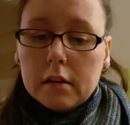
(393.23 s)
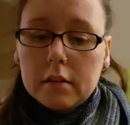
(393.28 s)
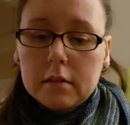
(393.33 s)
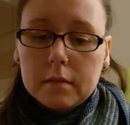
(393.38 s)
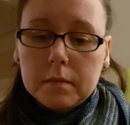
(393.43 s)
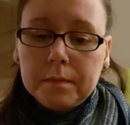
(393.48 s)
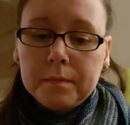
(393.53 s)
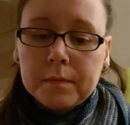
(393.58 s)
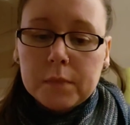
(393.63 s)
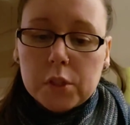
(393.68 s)

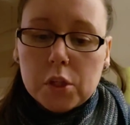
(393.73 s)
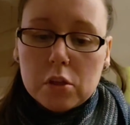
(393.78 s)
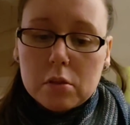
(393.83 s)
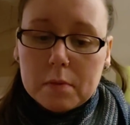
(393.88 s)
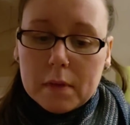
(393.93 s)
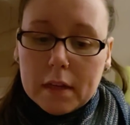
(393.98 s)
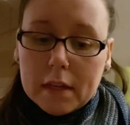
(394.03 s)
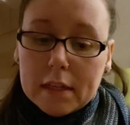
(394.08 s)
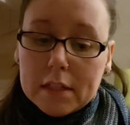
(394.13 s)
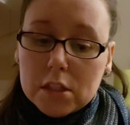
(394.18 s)

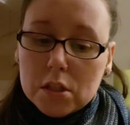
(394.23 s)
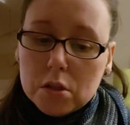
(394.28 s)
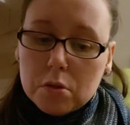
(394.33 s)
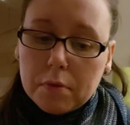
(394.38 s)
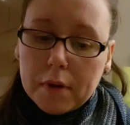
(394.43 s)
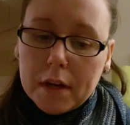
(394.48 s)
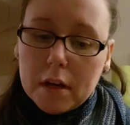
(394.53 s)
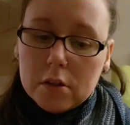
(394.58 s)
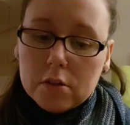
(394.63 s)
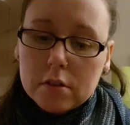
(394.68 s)
Excuse me. It's
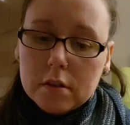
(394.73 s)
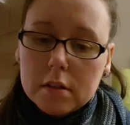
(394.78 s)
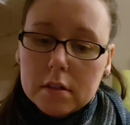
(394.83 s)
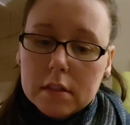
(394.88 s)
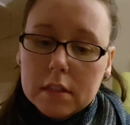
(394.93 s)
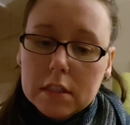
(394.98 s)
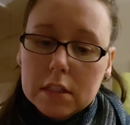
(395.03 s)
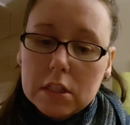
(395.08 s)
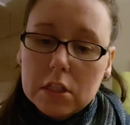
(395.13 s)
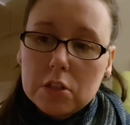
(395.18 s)

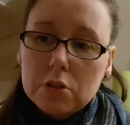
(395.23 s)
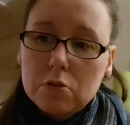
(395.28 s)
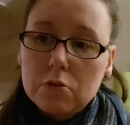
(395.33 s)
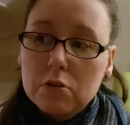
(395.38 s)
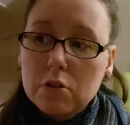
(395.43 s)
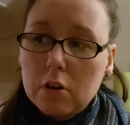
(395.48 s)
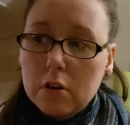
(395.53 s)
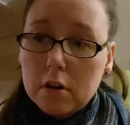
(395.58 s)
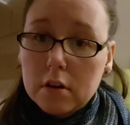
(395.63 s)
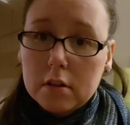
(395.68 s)
362
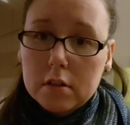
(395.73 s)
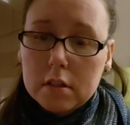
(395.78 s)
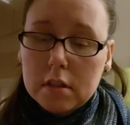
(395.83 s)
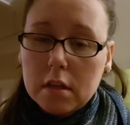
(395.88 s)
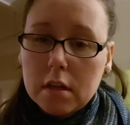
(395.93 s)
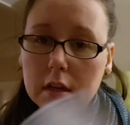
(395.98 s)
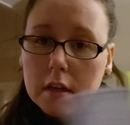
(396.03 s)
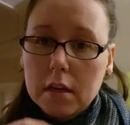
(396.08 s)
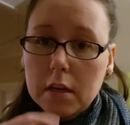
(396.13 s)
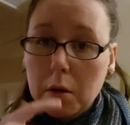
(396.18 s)

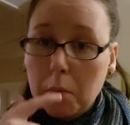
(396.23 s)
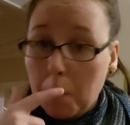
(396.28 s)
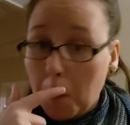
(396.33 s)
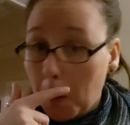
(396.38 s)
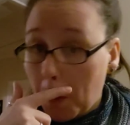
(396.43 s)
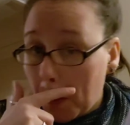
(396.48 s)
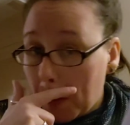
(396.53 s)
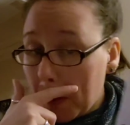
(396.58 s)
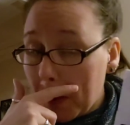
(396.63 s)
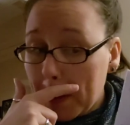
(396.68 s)
yards in a
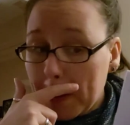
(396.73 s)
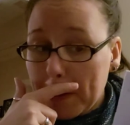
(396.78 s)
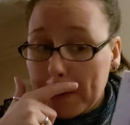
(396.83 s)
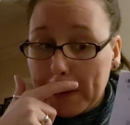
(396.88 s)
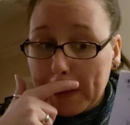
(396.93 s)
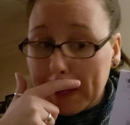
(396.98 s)
ball.